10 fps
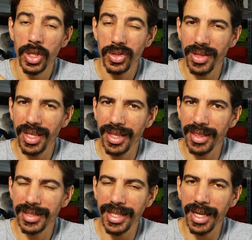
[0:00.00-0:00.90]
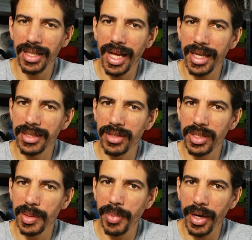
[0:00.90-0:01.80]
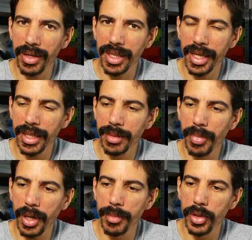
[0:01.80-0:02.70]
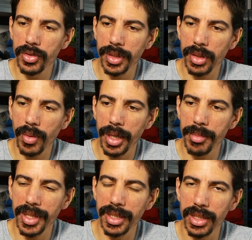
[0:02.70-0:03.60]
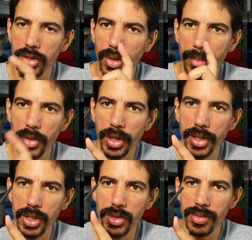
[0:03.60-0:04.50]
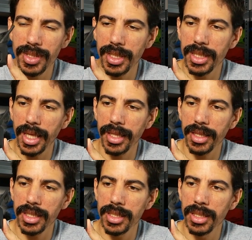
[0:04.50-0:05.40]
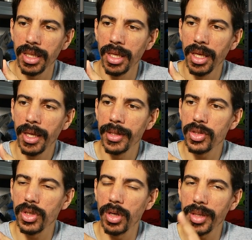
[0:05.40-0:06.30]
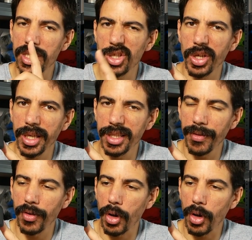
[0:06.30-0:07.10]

So I think tangle hazards in paragliding and paramotoring are quite a big deal, so I'm not gonna use this like this. So let's look at a different